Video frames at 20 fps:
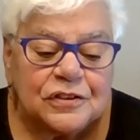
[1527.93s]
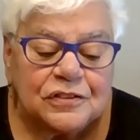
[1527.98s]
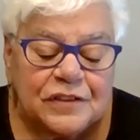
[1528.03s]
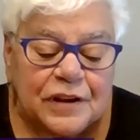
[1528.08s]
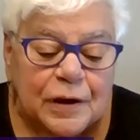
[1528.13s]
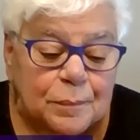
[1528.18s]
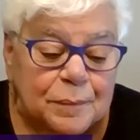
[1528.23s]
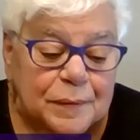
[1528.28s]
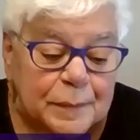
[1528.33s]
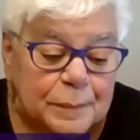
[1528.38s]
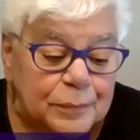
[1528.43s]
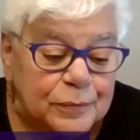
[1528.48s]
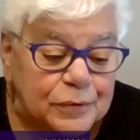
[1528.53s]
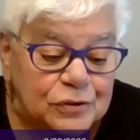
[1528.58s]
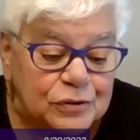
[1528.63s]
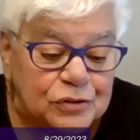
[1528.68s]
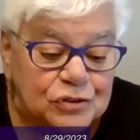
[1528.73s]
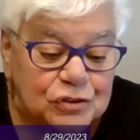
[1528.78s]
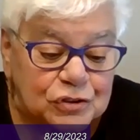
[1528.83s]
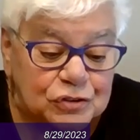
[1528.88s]
to tell
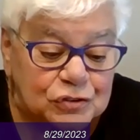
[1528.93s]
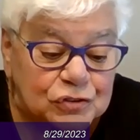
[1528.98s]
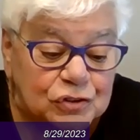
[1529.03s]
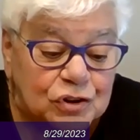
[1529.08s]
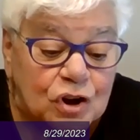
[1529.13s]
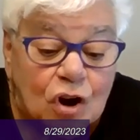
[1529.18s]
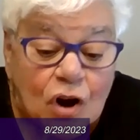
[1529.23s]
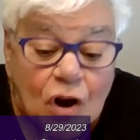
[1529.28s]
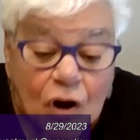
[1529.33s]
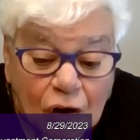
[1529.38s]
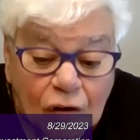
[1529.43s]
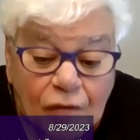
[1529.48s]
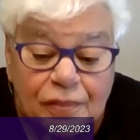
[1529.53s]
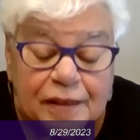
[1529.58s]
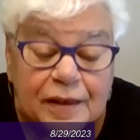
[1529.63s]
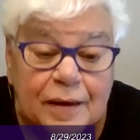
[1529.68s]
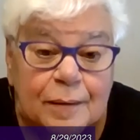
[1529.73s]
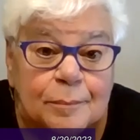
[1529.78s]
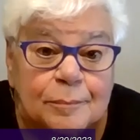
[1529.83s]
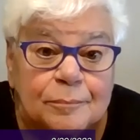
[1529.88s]
people to just call
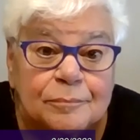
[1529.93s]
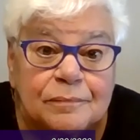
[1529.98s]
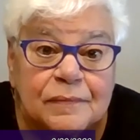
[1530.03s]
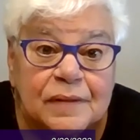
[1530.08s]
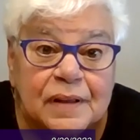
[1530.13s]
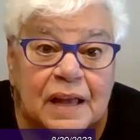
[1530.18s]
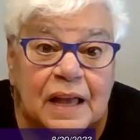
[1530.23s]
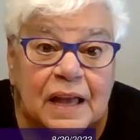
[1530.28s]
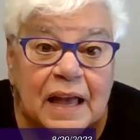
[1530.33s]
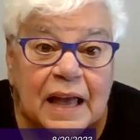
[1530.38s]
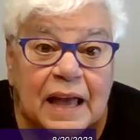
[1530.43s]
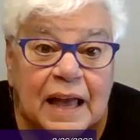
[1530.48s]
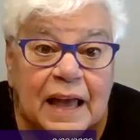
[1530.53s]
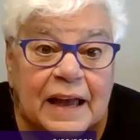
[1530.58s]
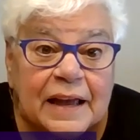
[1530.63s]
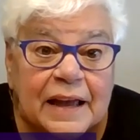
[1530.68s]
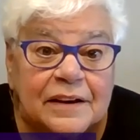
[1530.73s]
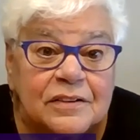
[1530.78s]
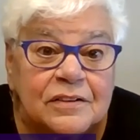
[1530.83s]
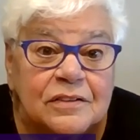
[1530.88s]
them.
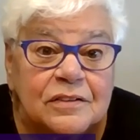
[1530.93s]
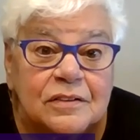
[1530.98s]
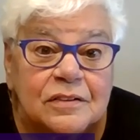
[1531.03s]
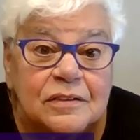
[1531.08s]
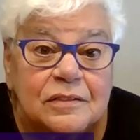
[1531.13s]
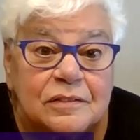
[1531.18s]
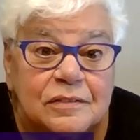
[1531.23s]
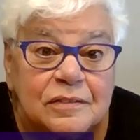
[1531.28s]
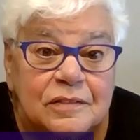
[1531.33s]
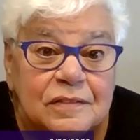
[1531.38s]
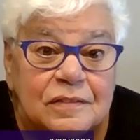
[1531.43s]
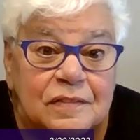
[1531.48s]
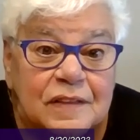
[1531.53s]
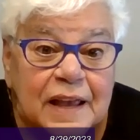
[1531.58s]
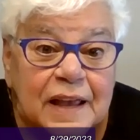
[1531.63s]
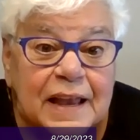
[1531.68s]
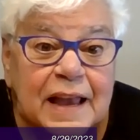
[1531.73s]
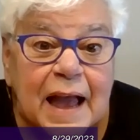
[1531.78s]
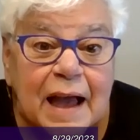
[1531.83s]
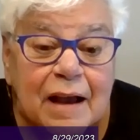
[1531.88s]
And
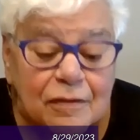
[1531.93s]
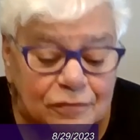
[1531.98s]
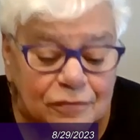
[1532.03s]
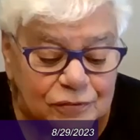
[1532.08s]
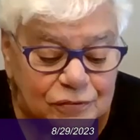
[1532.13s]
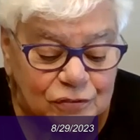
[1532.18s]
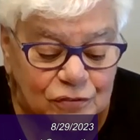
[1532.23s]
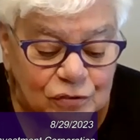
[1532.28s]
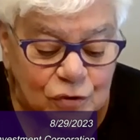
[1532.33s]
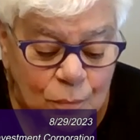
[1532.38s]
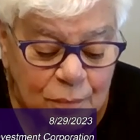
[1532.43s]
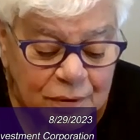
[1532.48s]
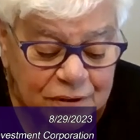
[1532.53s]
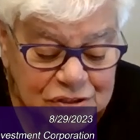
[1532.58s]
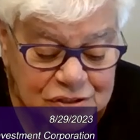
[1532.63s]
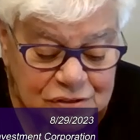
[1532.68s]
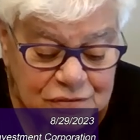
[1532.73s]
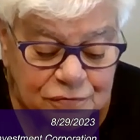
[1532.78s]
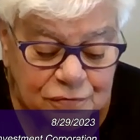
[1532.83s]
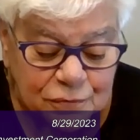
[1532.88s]
they have so
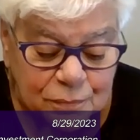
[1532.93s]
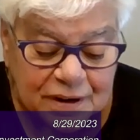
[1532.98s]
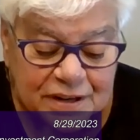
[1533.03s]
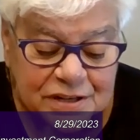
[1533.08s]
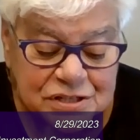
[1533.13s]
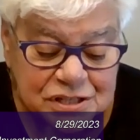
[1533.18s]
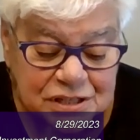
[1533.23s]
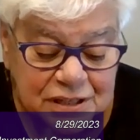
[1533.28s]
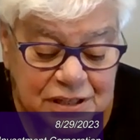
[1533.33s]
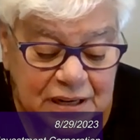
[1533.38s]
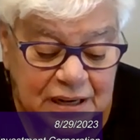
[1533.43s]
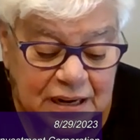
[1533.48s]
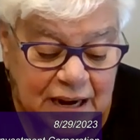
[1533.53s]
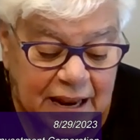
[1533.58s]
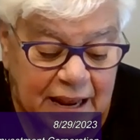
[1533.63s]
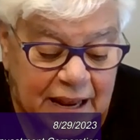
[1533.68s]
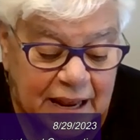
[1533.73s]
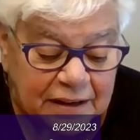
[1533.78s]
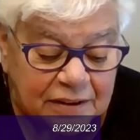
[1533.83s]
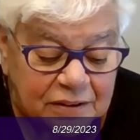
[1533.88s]
much information
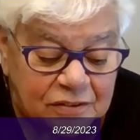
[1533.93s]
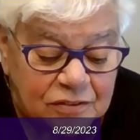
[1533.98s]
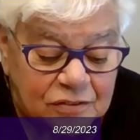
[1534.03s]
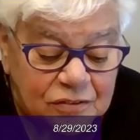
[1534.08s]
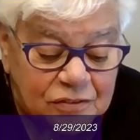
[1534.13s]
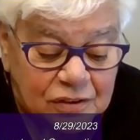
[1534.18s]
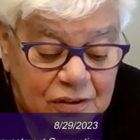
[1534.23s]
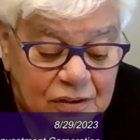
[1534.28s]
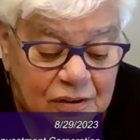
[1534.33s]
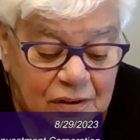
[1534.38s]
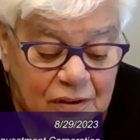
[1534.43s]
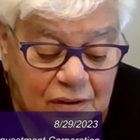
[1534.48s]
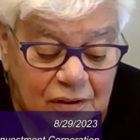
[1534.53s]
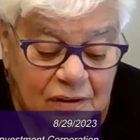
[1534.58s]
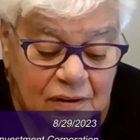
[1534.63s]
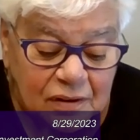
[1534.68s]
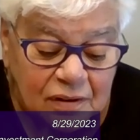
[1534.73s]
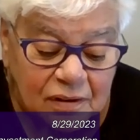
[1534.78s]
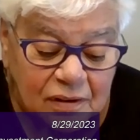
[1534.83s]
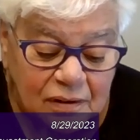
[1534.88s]
and
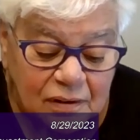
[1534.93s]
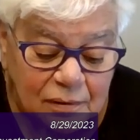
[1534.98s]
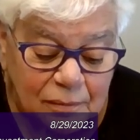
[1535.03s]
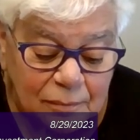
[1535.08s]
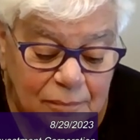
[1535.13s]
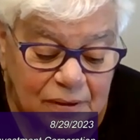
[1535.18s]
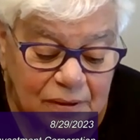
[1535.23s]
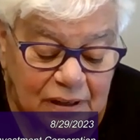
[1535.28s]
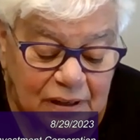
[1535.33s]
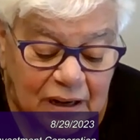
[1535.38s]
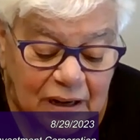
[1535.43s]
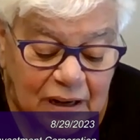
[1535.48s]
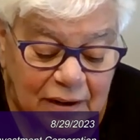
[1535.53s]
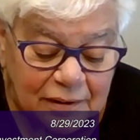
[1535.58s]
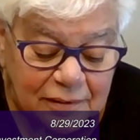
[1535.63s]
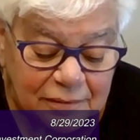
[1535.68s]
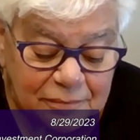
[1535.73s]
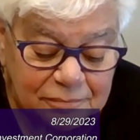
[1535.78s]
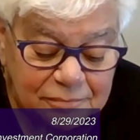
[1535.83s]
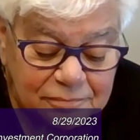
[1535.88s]

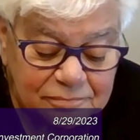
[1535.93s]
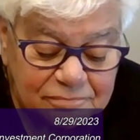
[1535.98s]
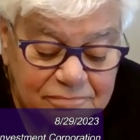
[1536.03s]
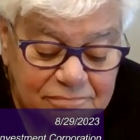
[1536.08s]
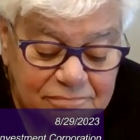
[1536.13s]
uh,